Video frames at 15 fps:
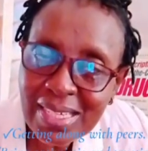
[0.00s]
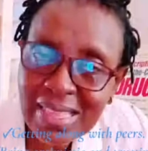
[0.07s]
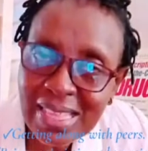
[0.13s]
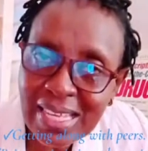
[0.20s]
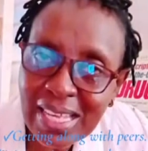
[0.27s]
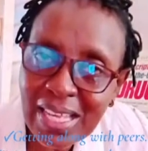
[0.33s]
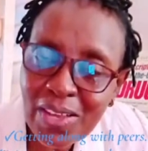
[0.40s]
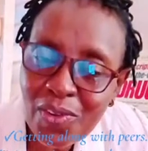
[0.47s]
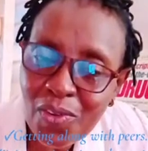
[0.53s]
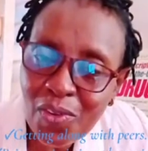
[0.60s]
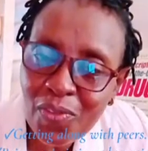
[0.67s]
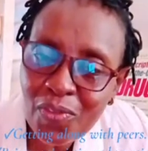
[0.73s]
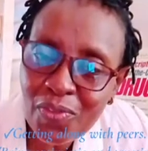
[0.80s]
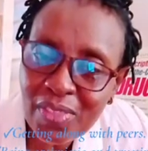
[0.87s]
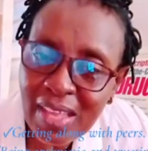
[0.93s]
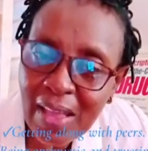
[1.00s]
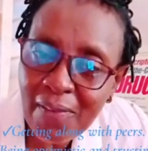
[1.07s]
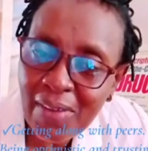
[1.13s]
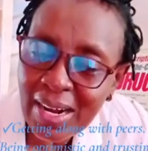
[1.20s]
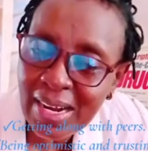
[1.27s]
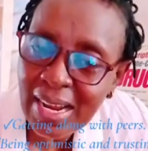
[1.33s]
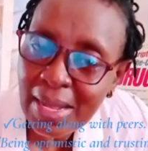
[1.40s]
thinking of their
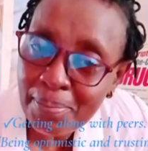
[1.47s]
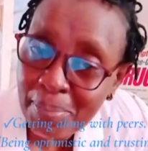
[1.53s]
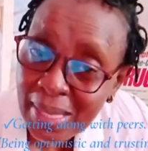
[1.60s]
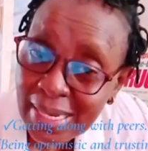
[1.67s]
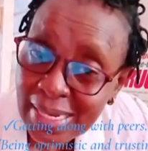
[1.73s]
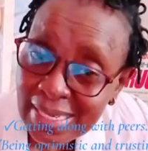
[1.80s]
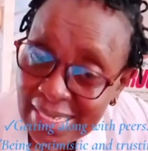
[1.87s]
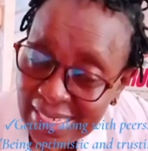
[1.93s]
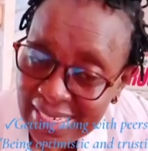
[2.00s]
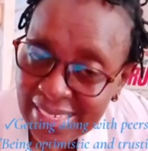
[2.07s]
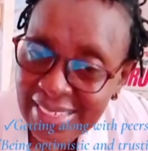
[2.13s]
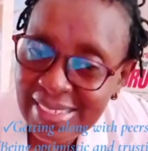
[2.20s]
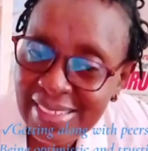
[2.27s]
vulnerability.